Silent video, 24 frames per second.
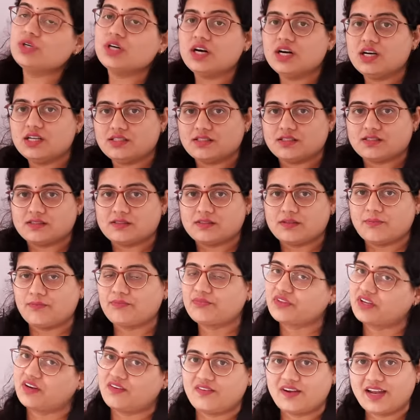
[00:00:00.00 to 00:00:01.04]

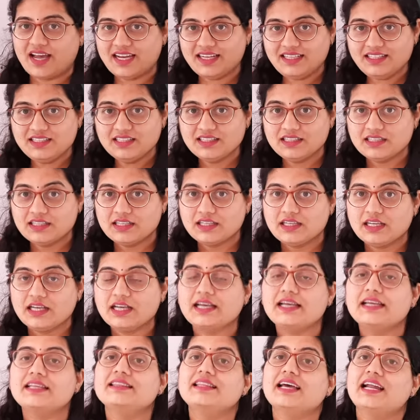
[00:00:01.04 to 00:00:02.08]
Us,
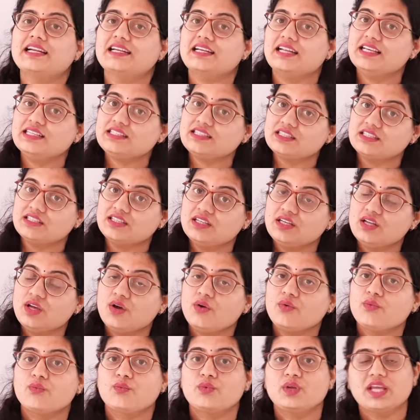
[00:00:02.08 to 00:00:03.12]
right? In that
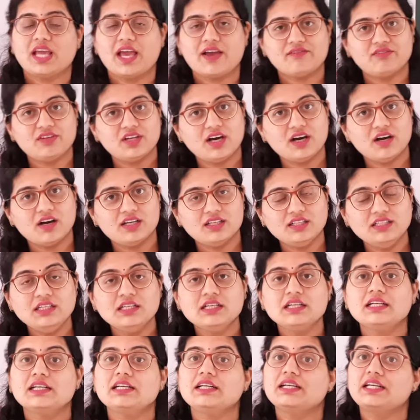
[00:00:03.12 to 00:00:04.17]
lesson we have
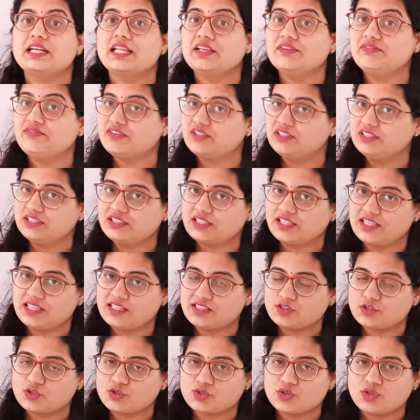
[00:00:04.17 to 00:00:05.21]
learned different
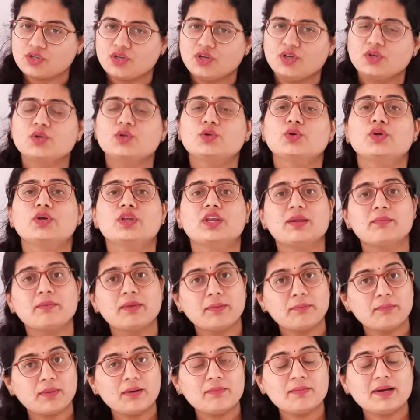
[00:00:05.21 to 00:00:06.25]
things. Do you
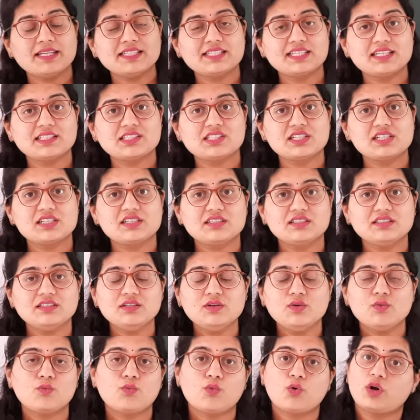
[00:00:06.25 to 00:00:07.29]
remember, my dear
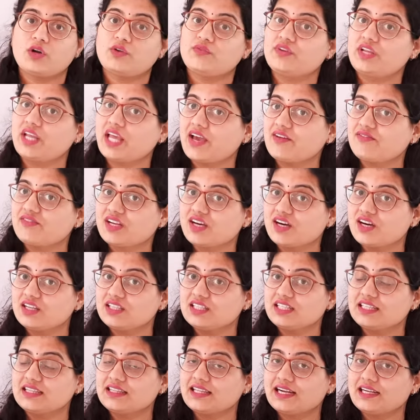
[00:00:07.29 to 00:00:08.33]
children, what we have
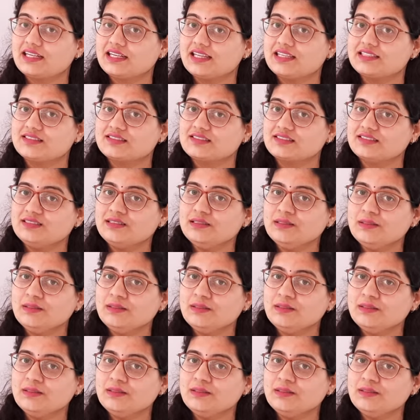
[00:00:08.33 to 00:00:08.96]
learned in that lesson?